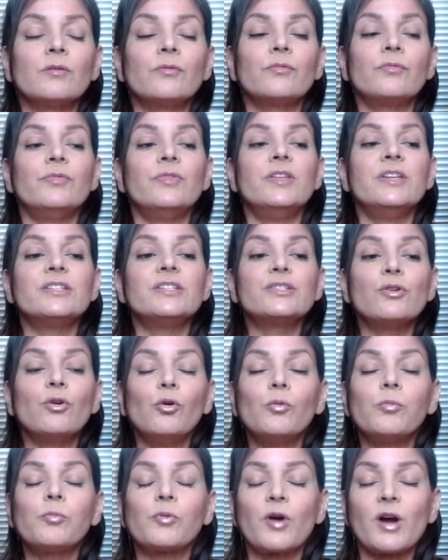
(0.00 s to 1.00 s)
This
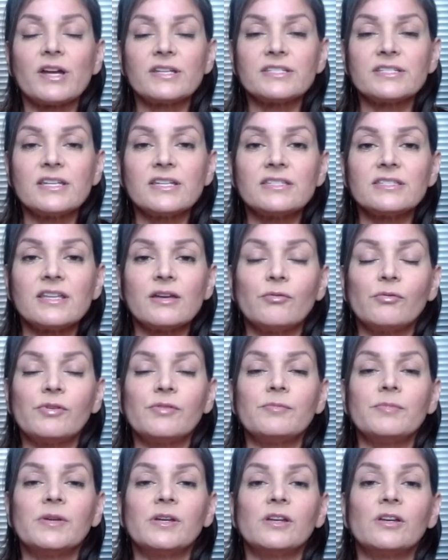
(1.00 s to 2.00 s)
whole process that
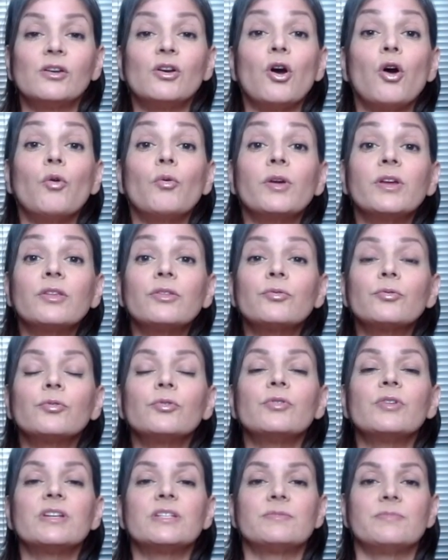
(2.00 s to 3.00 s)
we've been going through
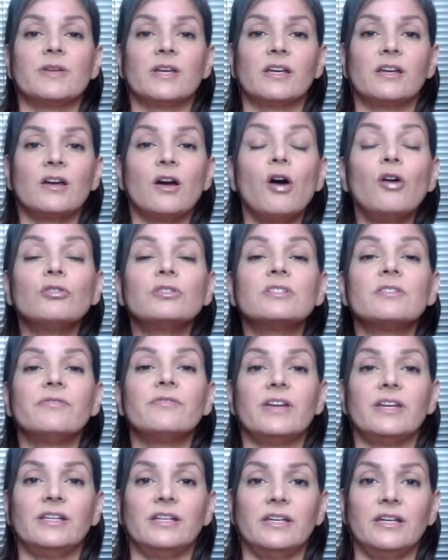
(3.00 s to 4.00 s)
has been
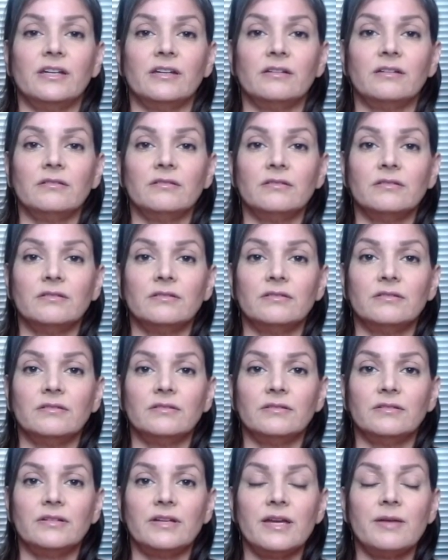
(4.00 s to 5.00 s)
cultivating
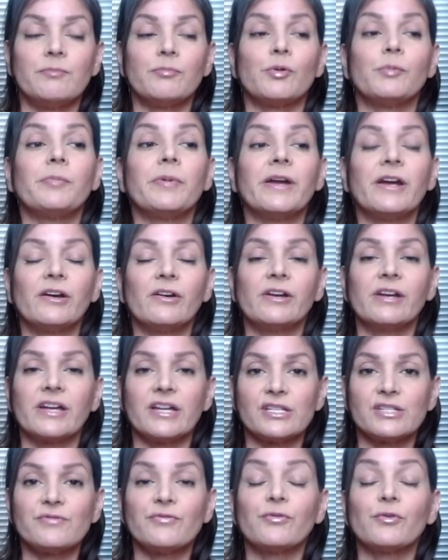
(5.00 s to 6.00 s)
and preparing
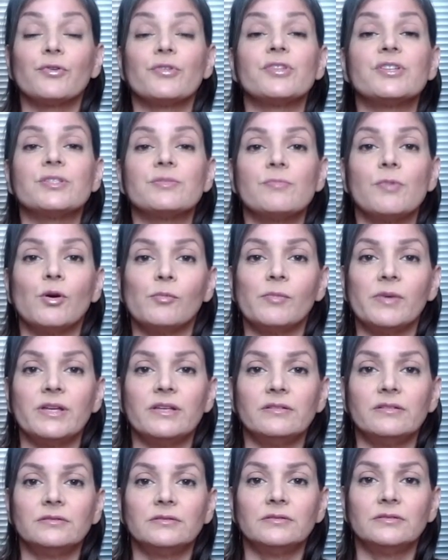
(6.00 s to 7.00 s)
us for this moment.
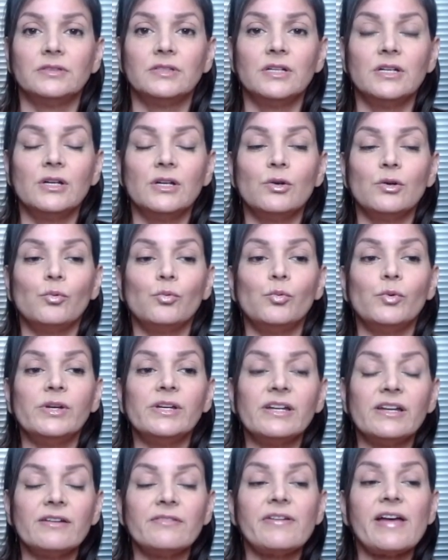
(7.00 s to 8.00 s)
We
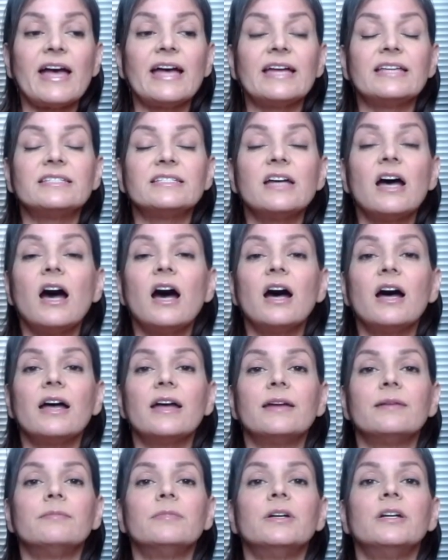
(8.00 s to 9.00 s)
have had
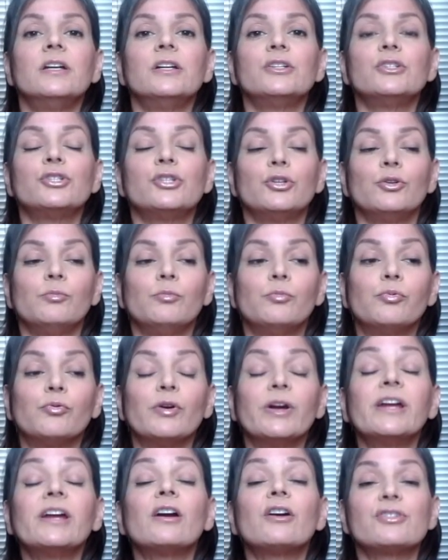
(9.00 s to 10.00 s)
time to
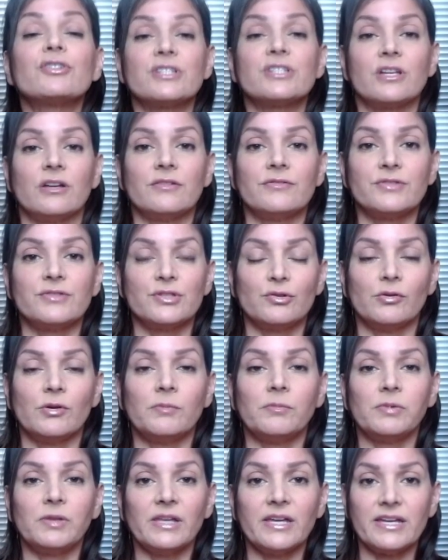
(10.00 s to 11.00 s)
bring ourselves to a
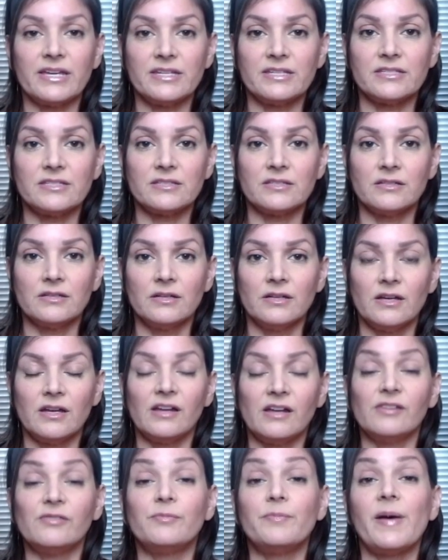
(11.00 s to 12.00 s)
place
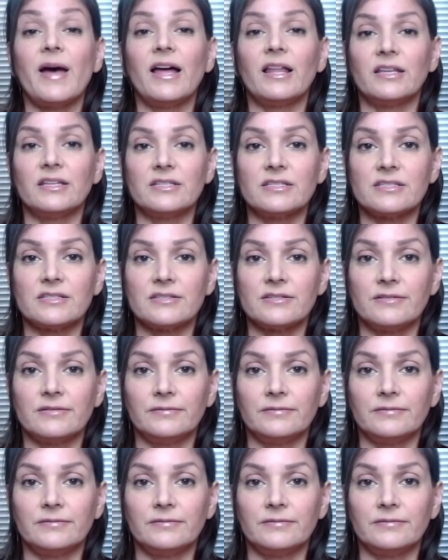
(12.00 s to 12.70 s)
of balance